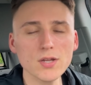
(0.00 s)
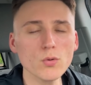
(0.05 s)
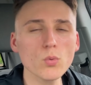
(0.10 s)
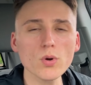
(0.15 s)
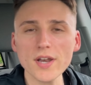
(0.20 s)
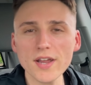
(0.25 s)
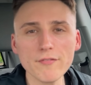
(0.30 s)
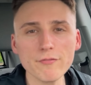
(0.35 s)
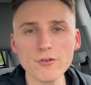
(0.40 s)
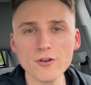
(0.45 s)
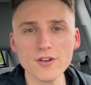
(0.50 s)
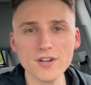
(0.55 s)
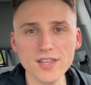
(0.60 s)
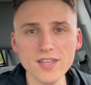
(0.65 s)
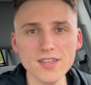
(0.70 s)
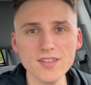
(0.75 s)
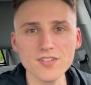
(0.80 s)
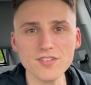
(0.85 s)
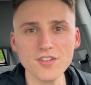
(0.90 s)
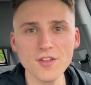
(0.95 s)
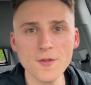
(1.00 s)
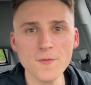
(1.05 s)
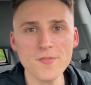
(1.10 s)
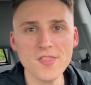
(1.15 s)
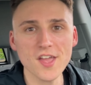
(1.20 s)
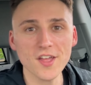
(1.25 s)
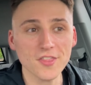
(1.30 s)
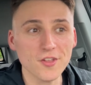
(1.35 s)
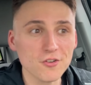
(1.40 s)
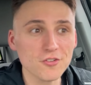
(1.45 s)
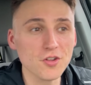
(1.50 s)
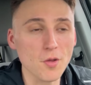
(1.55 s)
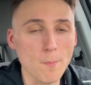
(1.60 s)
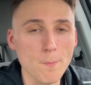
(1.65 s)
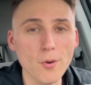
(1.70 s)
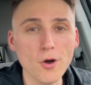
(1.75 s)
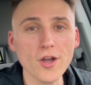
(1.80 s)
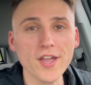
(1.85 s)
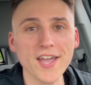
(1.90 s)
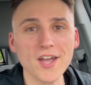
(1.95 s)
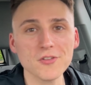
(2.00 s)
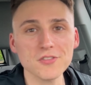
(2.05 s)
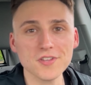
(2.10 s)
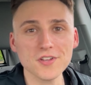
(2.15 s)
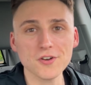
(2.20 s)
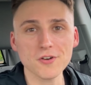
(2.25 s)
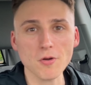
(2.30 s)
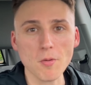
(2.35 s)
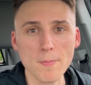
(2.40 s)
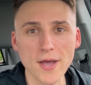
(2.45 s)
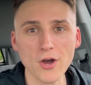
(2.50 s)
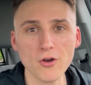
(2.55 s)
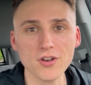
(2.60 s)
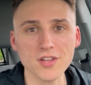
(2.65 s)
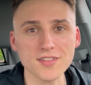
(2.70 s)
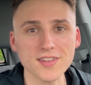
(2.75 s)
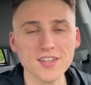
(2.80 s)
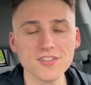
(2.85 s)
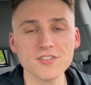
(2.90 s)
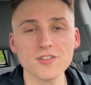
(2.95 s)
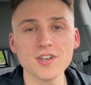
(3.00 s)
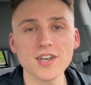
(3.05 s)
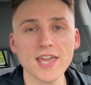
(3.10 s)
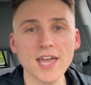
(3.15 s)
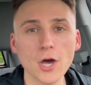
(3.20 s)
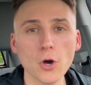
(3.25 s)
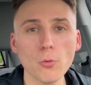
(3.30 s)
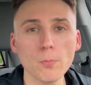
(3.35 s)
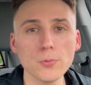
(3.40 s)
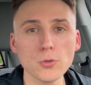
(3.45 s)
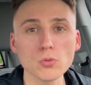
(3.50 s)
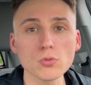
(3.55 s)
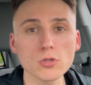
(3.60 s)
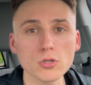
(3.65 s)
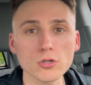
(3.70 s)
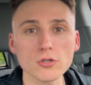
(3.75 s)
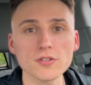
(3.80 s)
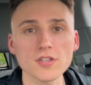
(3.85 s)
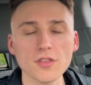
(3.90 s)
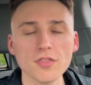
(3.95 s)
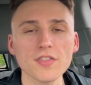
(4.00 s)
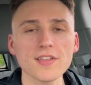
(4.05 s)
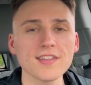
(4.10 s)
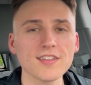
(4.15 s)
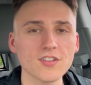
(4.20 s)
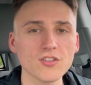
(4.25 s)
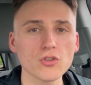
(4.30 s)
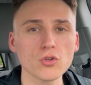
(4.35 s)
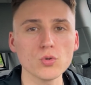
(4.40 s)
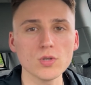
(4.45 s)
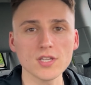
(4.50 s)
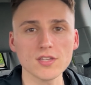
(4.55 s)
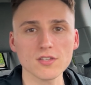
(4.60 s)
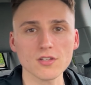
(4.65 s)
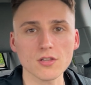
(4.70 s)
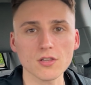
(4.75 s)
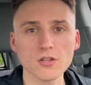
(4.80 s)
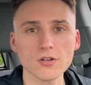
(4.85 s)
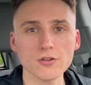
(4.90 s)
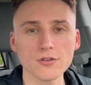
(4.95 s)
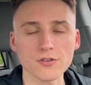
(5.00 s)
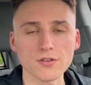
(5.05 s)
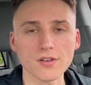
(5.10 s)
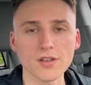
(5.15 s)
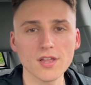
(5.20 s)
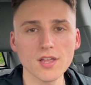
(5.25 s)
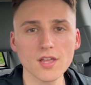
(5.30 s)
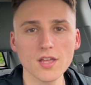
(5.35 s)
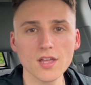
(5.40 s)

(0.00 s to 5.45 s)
Whatever it is, there's a book out there about it that's going to help you learn the things that you need to learn.